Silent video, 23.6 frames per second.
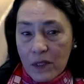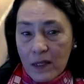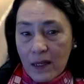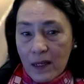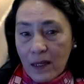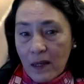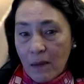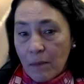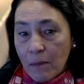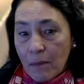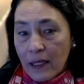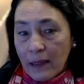They
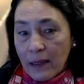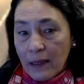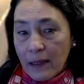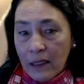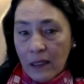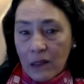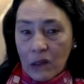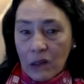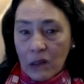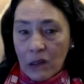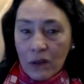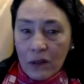can be
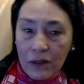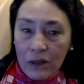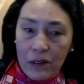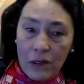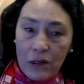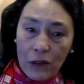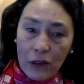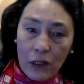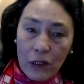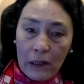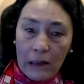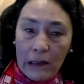linear or
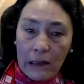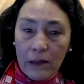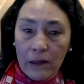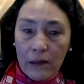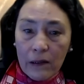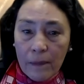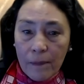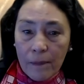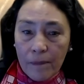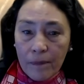circular.